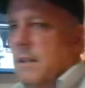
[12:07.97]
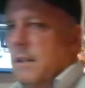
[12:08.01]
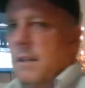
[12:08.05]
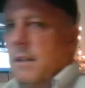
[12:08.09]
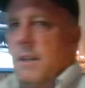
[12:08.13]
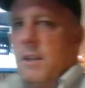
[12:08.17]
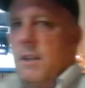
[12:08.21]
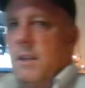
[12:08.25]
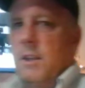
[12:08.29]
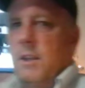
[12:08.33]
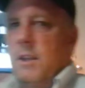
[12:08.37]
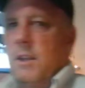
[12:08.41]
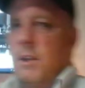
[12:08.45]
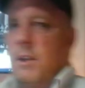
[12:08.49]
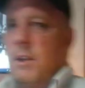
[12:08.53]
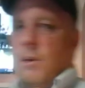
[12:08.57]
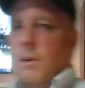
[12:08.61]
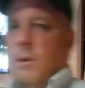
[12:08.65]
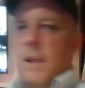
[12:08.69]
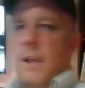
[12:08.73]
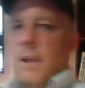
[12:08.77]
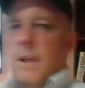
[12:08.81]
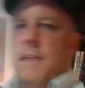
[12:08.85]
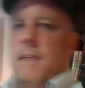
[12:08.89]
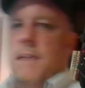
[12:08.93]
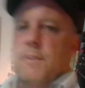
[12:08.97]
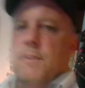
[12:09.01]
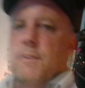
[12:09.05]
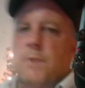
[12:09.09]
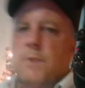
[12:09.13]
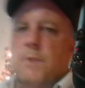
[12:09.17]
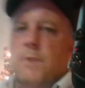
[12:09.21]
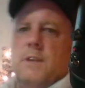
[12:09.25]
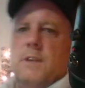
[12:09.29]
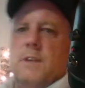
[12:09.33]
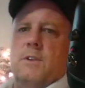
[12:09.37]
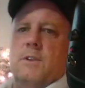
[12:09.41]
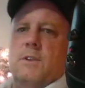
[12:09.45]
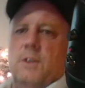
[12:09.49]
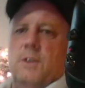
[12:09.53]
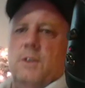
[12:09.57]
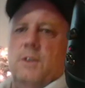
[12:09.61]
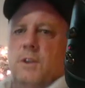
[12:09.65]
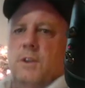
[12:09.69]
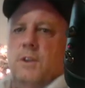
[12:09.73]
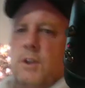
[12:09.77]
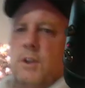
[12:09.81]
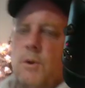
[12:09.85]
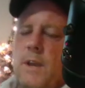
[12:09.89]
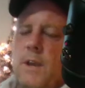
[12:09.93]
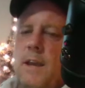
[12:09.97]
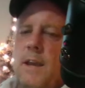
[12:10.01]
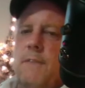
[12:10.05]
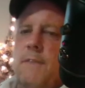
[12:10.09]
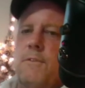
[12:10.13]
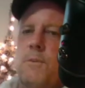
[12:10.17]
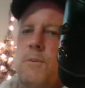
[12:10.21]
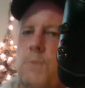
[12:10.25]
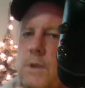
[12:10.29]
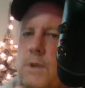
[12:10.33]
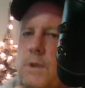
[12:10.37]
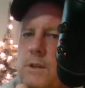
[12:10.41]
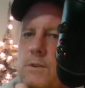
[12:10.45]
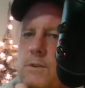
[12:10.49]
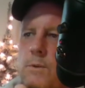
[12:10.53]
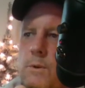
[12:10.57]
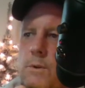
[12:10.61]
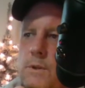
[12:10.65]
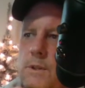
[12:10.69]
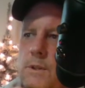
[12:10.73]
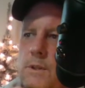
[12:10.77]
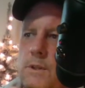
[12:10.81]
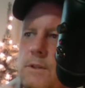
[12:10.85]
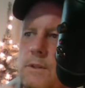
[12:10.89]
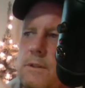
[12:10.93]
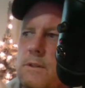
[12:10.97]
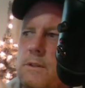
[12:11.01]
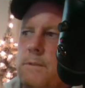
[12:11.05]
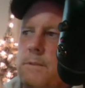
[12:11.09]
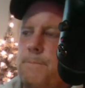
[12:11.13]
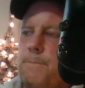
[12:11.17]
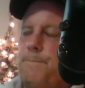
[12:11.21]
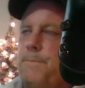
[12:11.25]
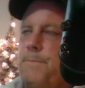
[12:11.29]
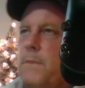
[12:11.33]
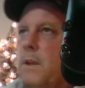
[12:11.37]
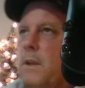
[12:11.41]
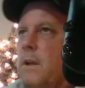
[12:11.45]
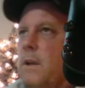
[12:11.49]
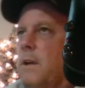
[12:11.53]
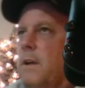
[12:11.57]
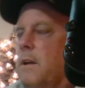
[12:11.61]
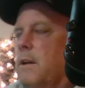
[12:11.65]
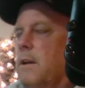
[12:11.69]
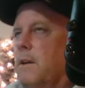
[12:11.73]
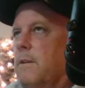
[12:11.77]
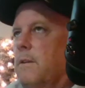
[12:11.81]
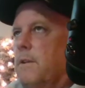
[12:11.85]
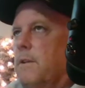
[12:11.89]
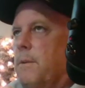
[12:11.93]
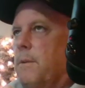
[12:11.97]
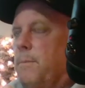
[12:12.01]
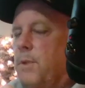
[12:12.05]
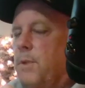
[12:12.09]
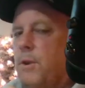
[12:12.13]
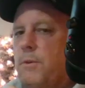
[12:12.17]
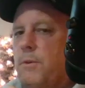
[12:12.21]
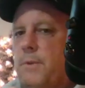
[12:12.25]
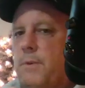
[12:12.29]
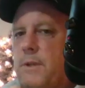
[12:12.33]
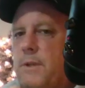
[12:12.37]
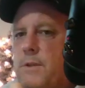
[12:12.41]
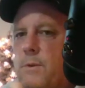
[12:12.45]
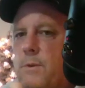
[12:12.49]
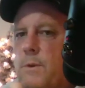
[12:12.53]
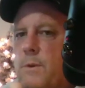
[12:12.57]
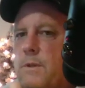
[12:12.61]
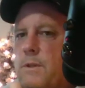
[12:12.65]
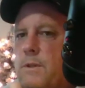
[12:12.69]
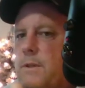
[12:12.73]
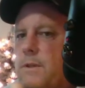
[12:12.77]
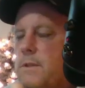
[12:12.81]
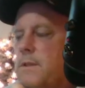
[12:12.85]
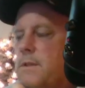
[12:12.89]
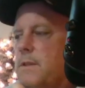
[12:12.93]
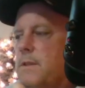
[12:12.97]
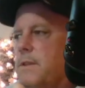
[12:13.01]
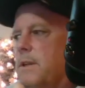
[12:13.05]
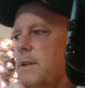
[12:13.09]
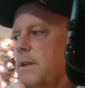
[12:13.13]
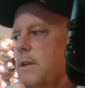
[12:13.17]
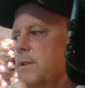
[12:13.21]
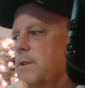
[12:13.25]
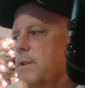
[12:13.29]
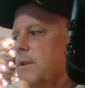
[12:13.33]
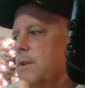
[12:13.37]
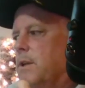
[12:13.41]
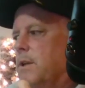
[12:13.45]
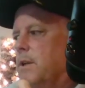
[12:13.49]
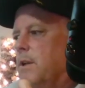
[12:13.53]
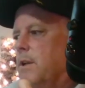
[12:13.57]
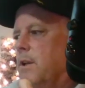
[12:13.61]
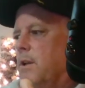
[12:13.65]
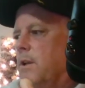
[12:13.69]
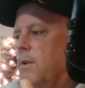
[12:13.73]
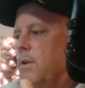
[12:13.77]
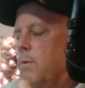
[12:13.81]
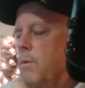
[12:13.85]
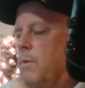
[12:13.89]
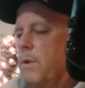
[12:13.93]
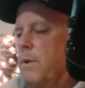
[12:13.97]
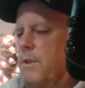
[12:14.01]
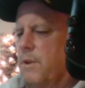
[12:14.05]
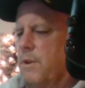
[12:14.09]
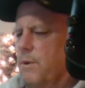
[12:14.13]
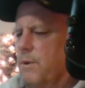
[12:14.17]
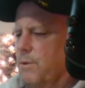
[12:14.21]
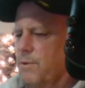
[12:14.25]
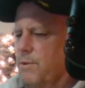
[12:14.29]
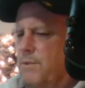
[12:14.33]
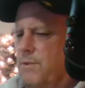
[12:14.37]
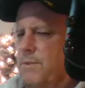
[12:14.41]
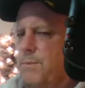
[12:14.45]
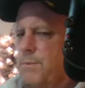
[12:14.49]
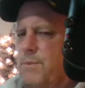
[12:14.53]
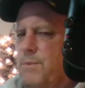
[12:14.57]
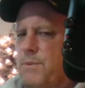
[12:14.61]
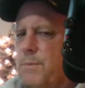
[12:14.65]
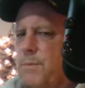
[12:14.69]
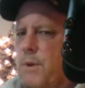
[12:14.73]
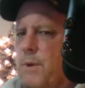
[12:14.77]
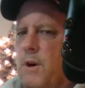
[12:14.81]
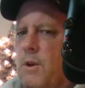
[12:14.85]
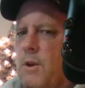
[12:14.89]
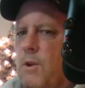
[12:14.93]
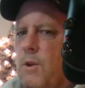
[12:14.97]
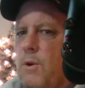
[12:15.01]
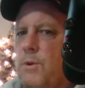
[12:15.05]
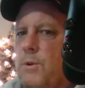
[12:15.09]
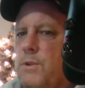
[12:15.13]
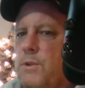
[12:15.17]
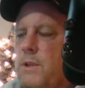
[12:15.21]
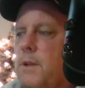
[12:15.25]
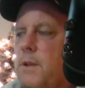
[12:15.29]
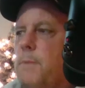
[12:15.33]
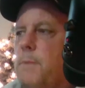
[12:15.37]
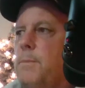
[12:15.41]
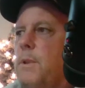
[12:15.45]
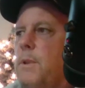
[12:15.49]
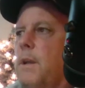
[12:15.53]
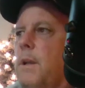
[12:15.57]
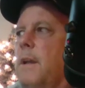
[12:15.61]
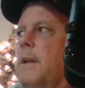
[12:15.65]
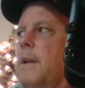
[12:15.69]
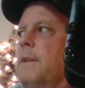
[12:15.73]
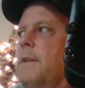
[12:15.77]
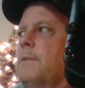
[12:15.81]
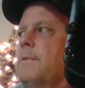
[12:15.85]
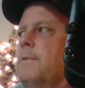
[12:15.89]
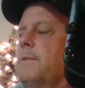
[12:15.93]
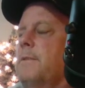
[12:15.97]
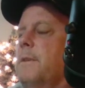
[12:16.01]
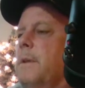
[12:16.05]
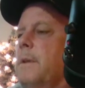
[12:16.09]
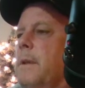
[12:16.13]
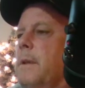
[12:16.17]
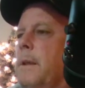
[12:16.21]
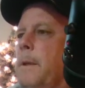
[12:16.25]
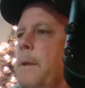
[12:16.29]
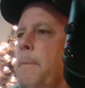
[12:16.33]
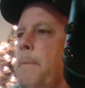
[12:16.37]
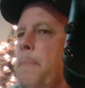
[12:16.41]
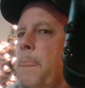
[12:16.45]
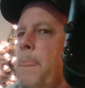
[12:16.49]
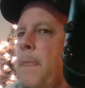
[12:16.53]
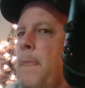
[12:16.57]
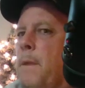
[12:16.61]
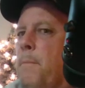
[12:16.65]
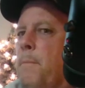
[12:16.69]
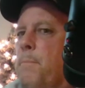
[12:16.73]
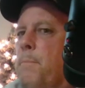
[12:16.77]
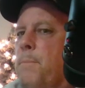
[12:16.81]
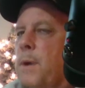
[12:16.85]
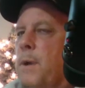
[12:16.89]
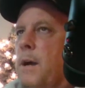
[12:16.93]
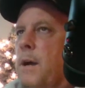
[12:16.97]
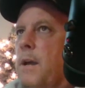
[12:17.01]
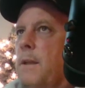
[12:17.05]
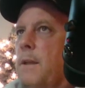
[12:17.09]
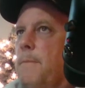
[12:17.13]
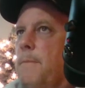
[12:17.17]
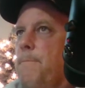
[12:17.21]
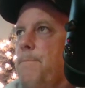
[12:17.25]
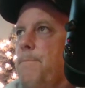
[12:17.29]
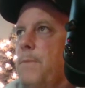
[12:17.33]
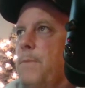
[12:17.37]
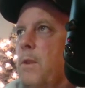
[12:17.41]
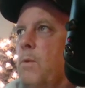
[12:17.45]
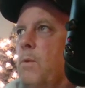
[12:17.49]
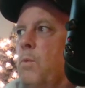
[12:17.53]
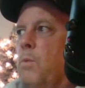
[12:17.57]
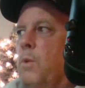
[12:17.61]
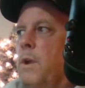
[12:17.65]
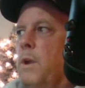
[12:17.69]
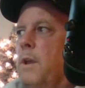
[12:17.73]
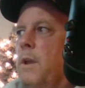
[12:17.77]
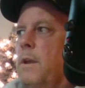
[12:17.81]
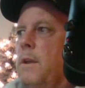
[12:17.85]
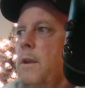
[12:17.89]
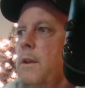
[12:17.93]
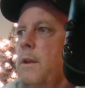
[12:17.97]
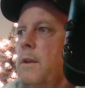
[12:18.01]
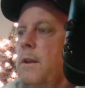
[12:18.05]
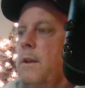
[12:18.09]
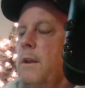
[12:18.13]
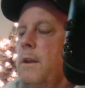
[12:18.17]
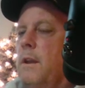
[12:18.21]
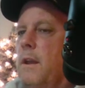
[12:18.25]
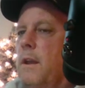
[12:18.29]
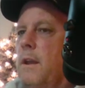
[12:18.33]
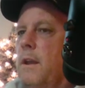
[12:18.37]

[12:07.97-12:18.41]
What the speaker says: you don't have the resources, computer resources and such, with those small hosting plans. But when